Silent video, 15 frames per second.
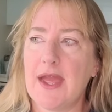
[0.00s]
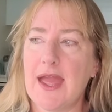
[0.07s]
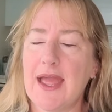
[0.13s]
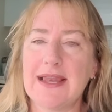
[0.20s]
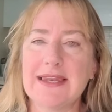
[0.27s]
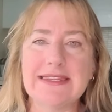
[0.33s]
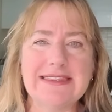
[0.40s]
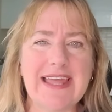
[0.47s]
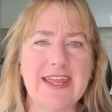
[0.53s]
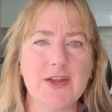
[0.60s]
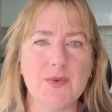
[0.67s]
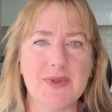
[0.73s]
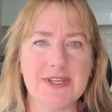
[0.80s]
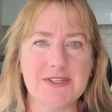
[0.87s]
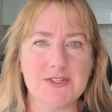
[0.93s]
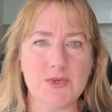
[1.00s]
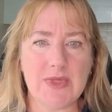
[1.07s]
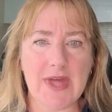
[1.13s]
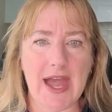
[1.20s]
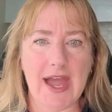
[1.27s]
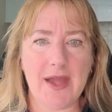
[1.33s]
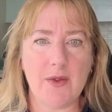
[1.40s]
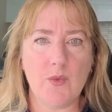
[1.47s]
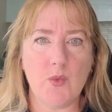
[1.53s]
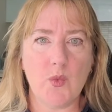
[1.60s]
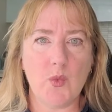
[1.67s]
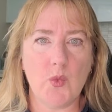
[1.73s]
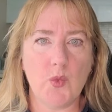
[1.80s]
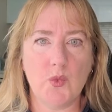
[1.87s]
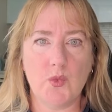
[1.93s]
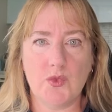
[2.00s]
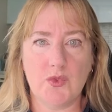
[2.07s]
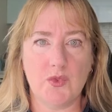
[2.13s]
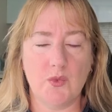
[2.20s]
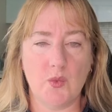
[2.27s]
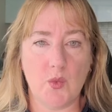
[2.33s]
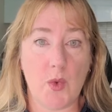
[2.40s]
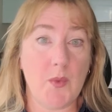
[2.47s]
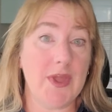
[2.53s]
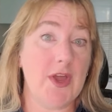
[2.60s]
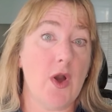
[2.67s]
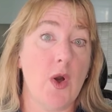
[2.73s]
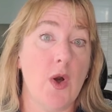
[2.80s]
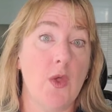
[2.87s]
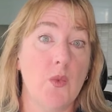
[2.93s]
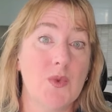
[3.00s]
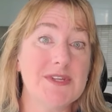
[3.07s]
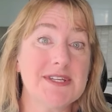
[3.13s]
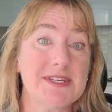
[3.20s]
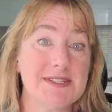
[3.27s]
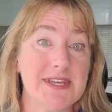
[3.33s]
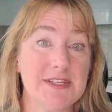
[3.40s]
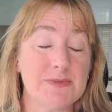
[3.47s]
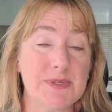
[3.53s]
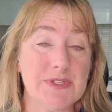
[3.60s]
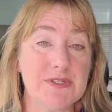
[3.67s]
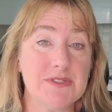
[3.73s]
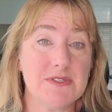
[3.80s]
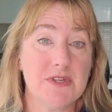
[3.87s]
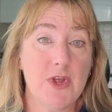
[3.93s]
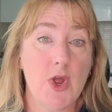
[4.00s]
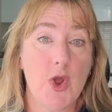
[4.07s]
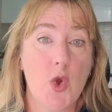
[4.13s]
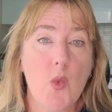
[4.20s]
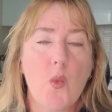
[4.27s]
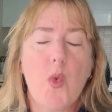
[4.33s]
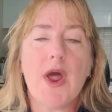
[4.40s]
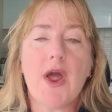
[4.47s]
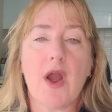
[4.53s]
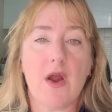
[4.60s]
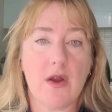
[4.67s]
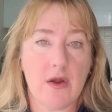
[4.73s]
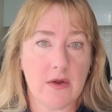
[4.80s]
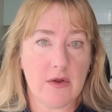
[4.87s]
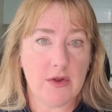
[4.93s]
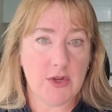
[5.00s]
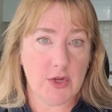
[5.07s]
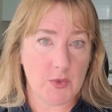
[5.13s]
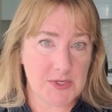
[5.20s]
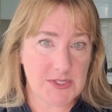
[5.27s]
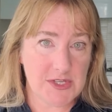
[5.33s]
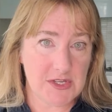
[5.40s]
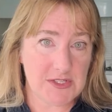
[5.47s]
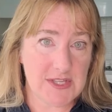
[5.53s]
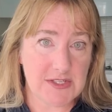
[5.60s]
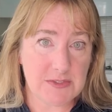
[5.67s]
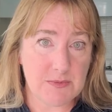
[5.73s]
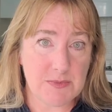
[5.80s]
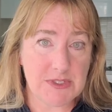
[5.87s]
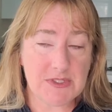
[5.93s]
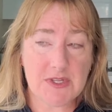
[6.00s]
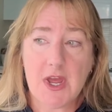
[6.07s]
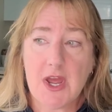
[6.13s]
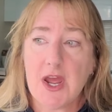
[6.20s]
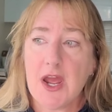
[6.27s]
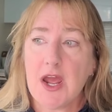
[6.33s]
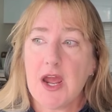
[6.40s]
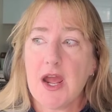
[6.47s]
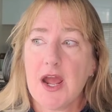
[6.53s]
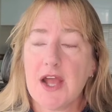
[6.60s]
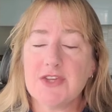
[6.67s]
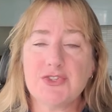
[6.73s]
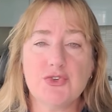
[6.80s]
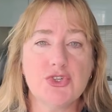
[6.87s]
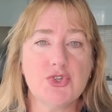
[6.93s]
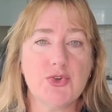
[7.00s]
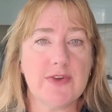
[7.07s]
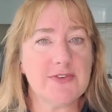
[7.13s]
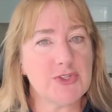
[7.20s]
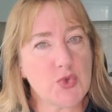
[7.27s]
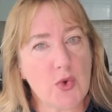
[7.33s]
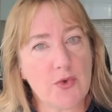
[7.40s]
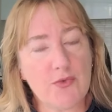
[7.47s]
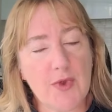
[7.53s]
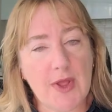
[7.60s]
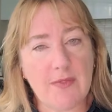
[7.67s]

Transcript: layer into that what we call risk assessments. What are your risk assessments? As soon as you have a storefront,